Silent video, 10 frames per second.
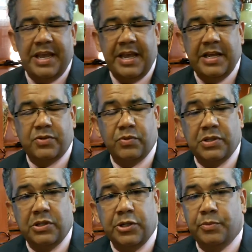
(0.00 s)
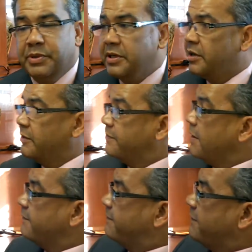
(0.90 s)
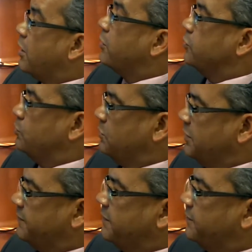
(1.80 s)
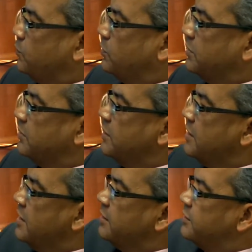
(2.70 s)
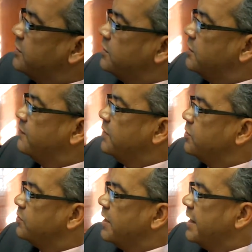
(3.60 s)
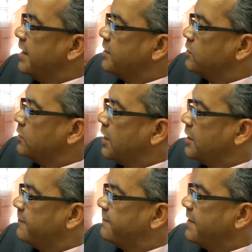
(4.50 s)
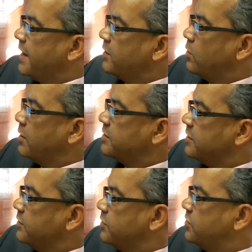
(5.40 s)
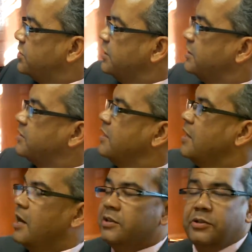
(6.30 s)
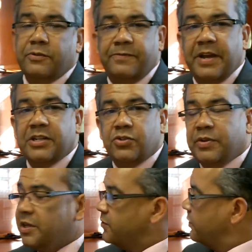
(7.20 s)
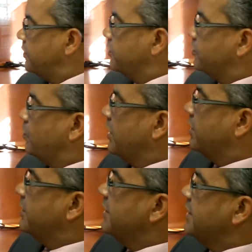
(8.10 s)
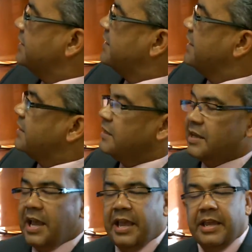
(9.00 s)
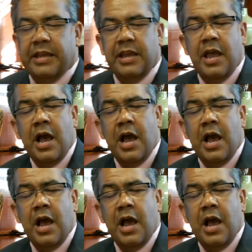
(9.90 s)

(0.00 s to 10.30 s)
enhanced with a little bit of volume lift, if you will. This individual had a lot of fat loss here in the cheeks. A little fat transfer does well. Taking a